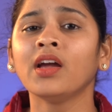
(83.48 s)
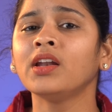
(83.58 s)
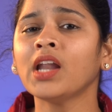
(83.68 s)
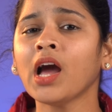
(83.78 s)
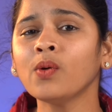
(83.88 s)

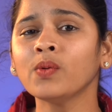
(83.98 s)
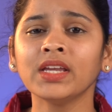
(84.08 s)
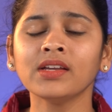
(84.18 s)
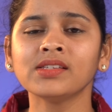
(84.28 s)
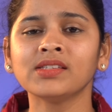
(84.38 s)
Now,
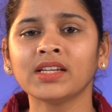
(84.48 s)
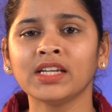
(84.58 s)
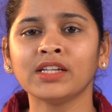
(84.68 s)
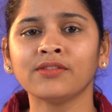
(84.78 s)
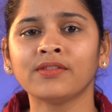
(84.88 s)
here is the
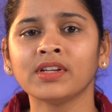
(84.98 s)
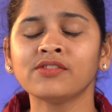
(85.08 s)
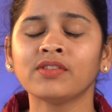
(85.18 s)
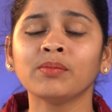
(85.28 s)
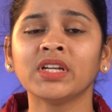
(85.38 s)
key difference from